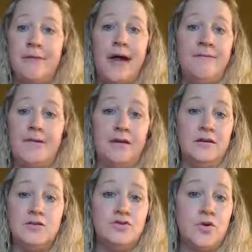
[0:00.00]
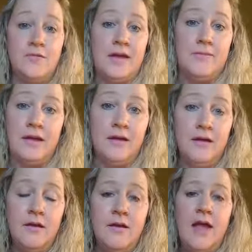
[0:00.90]
I found in the store maybe.
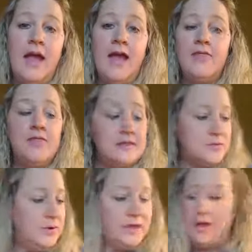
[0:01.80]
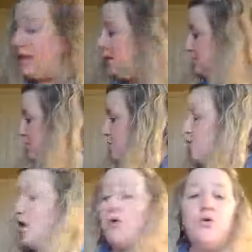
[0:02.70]
And this week is
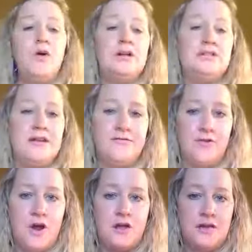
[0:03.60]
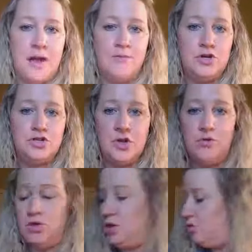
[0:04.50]
no different. I'm going to show
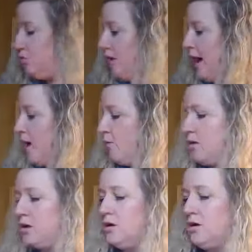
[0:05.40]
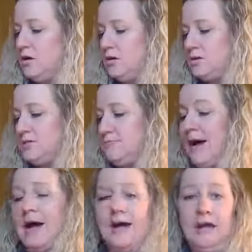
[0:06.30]
you
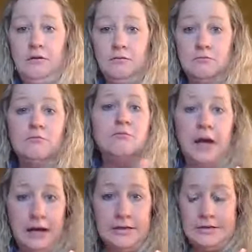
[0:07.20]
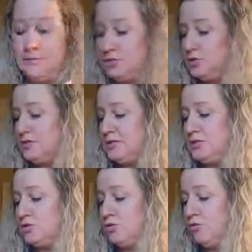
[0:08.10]
my Tip Tuesday
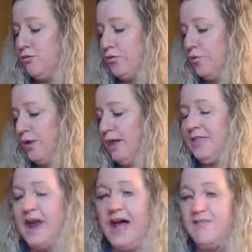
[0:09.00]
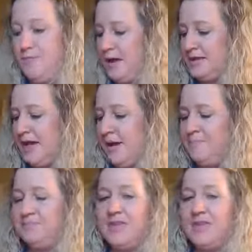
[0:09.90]
tool for the week that I've picked out,